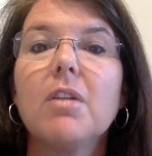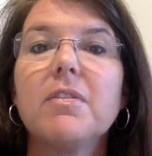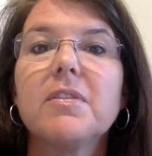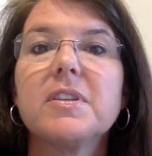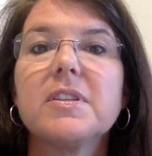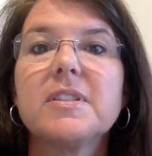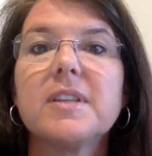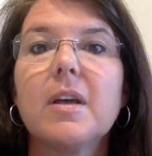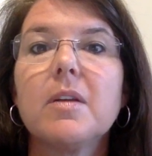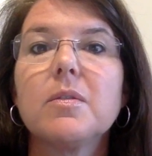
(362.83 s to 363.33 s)
of a
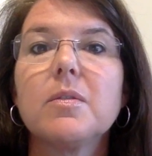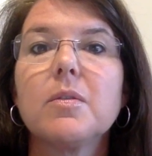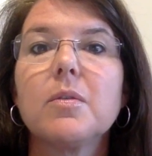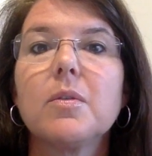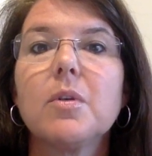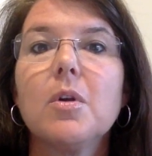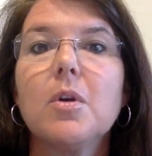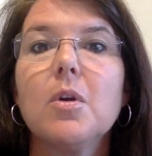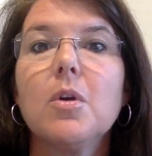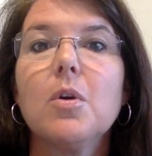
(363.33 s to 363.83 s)
sudden
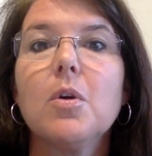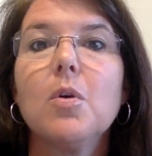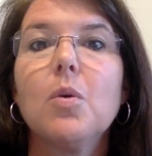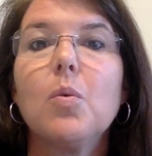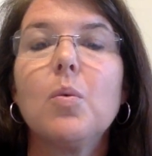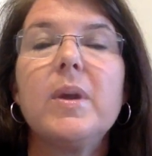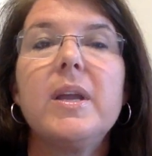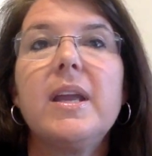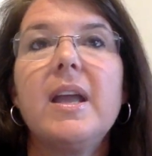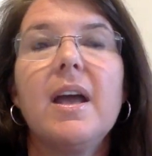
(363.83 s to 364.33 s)

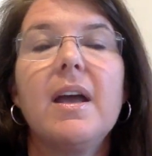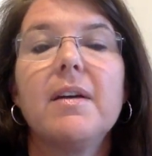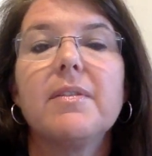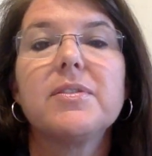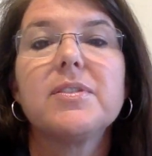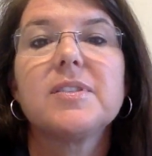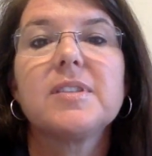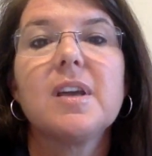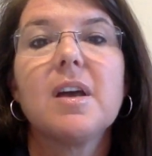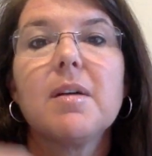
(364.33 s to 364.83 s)
we have
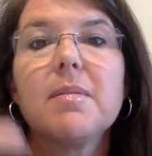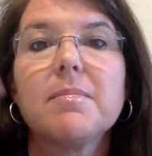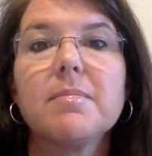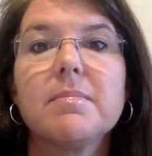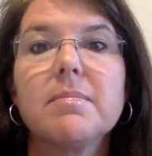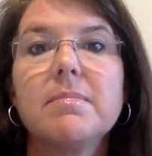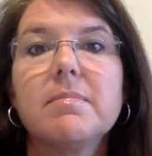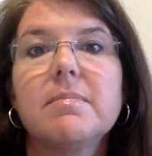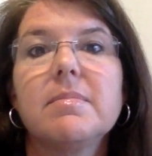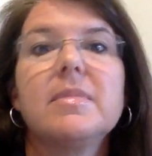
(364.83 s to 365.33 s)

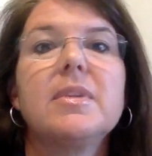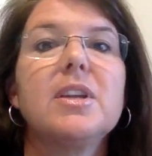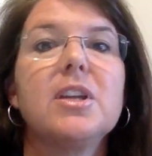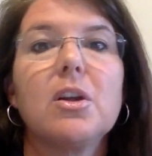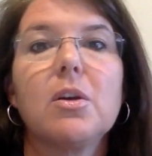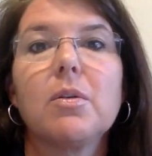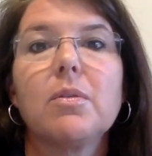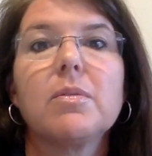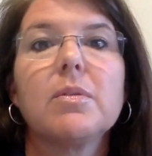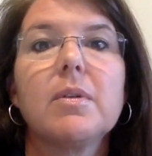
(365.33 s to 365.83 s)
some,
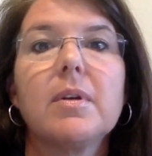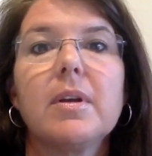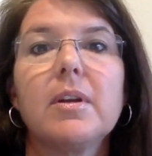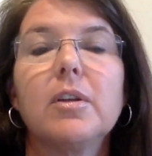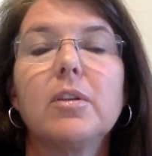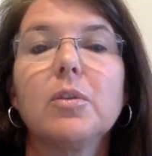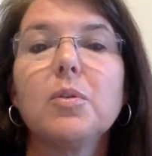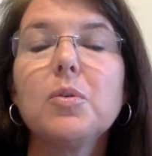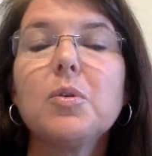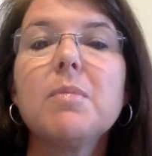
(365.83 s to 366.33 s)

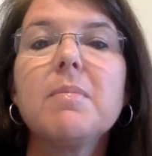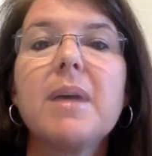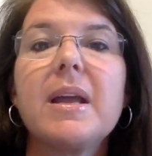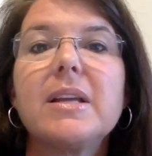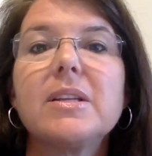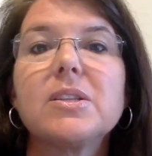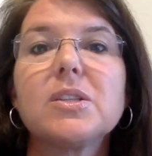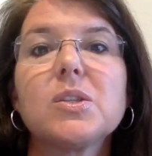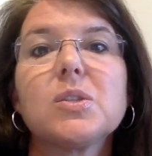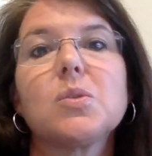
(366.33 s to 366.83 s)

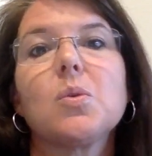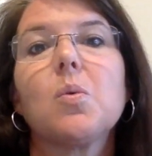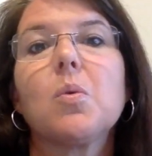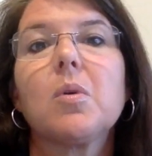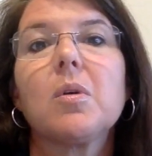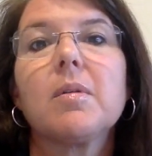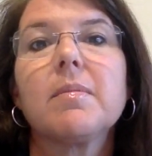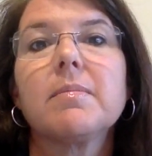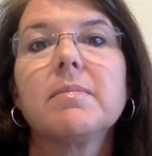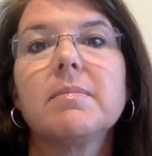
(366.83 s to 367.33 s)
glutamate
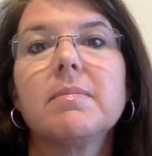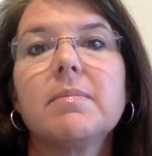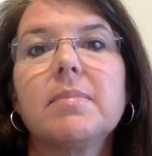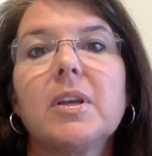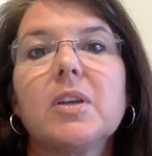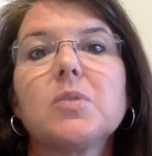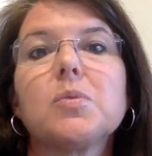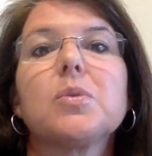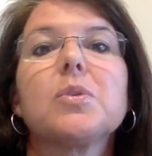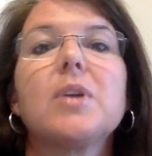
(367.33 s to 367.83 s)
storm
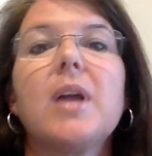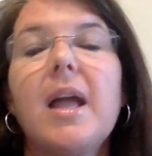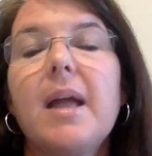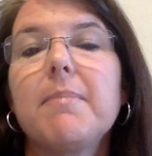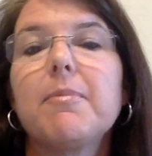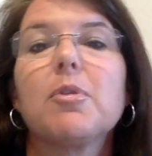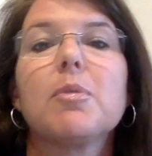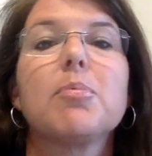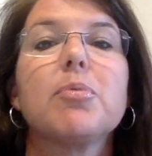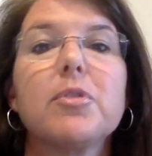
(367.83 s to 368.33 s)
because
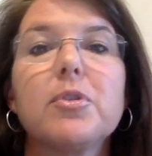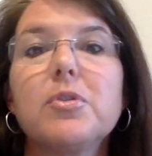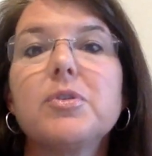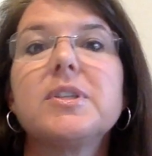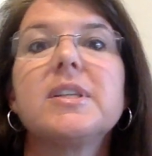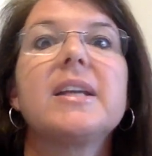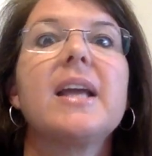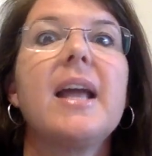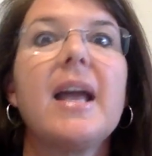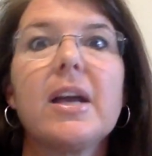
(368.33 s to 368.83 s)
we're
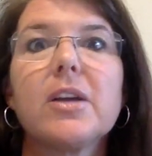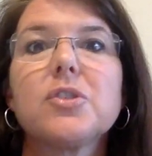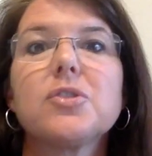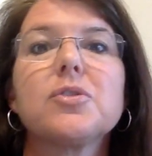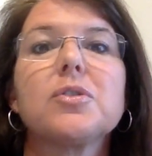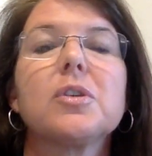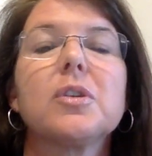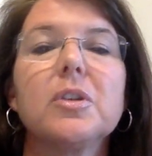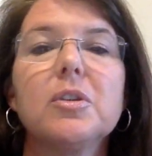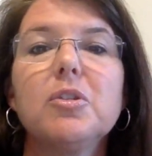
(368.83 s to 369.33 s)
producing
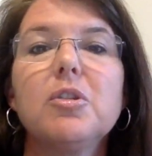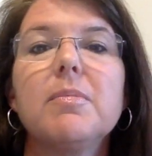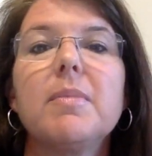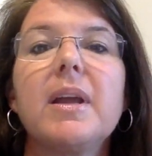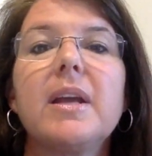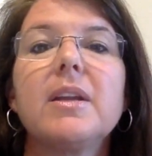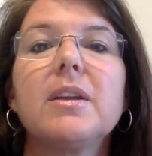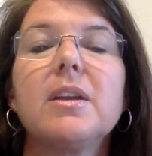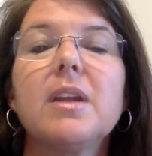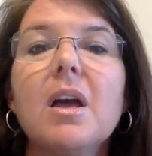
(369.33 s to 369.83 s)
extra
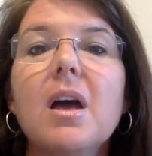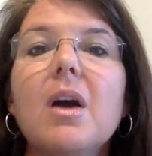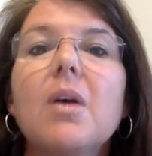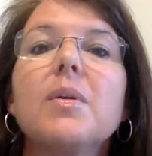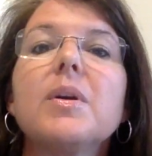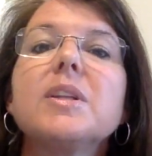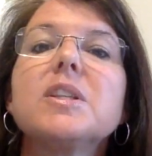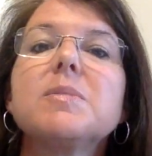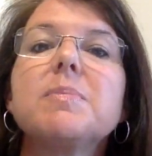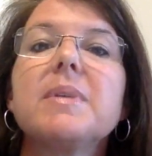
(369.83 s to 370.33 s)
glutamate. No,
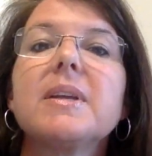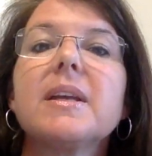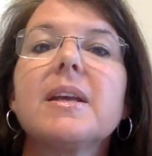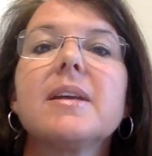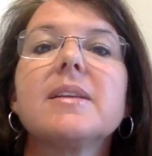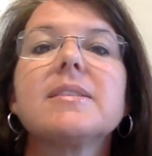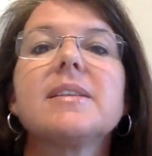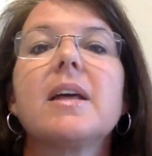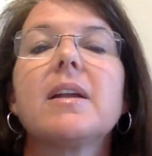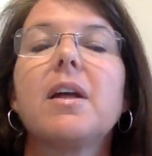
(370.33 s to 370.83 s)
it's
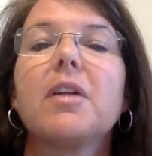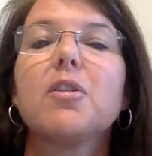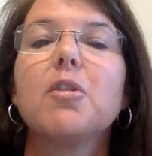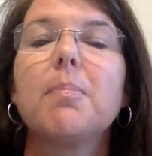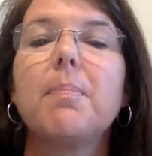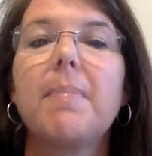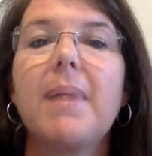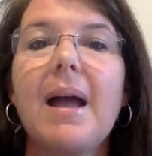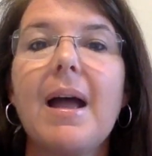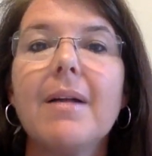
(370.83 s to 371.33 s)
because that other
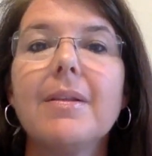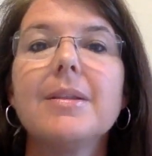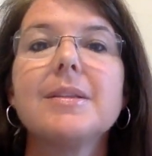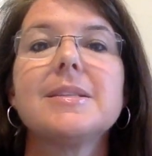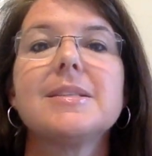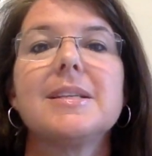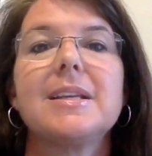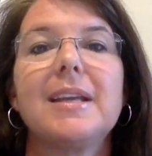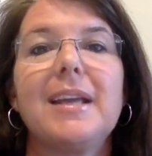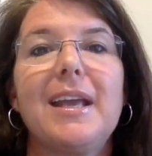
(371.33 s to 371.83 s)

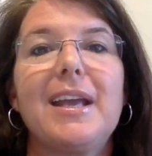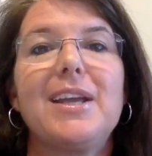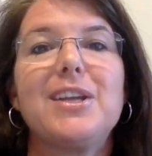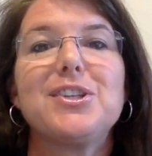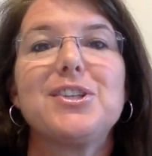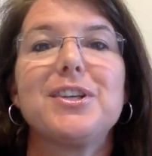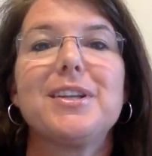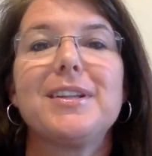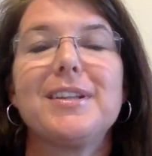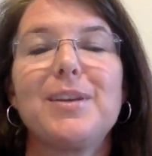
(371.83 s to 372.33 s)
balancing
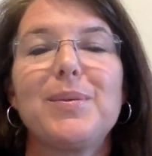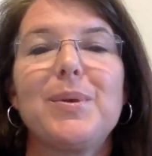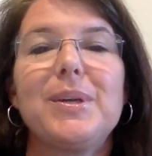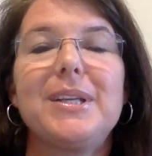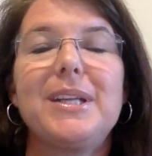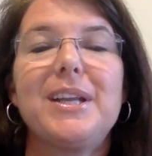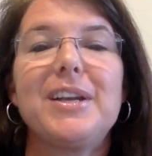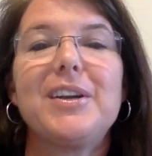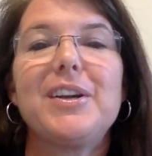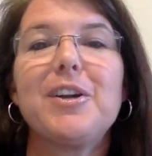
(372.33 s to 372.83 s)
agent that we
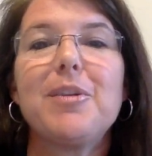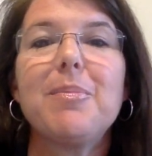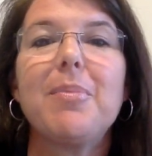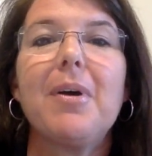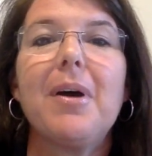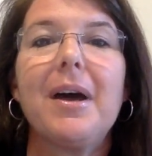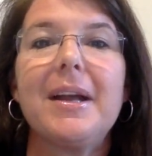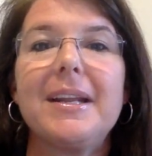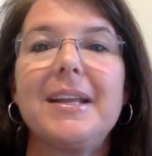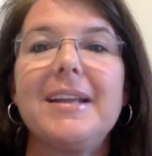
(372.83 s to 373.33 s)
need in our
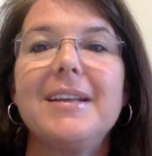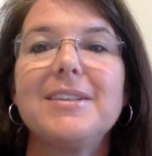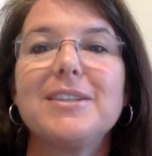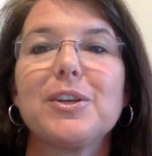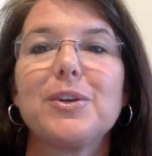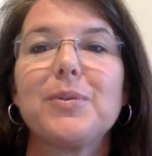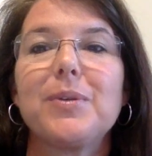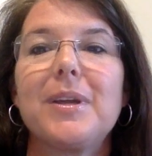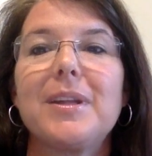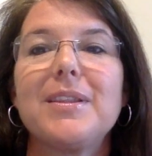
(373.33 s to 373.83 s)
body to
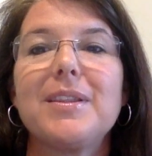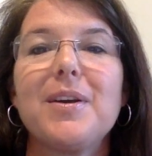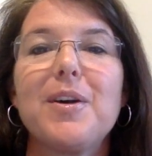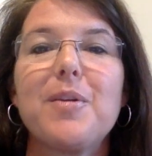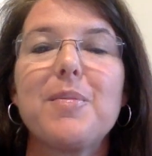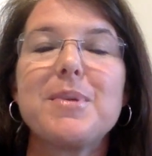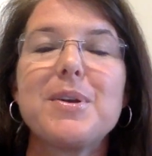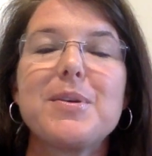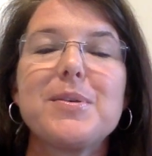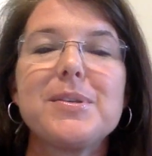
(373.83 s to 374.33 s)
create the
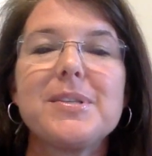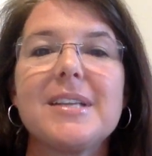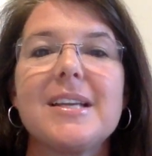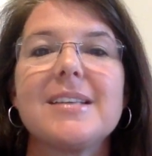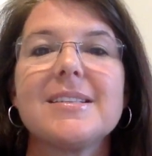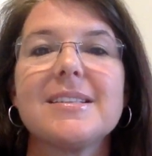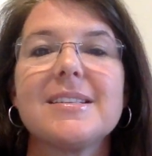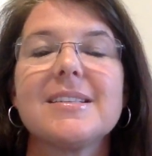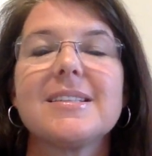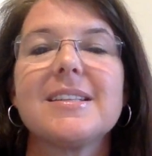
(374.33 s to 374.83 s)

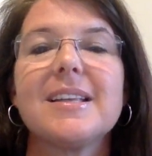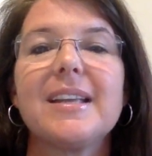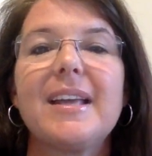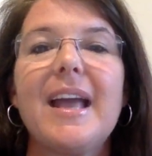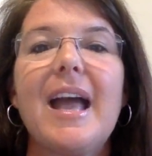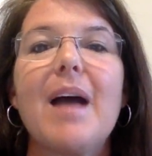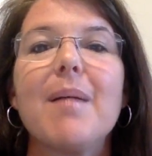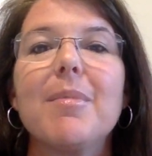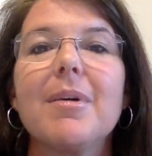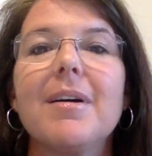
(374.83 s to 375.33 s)
homeostasis, the
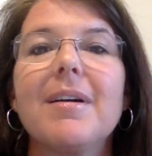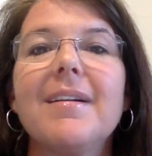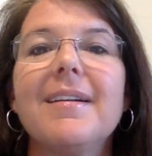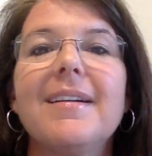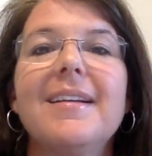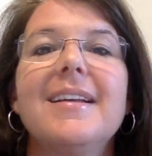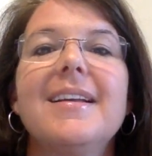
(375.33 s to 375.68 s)
GABA,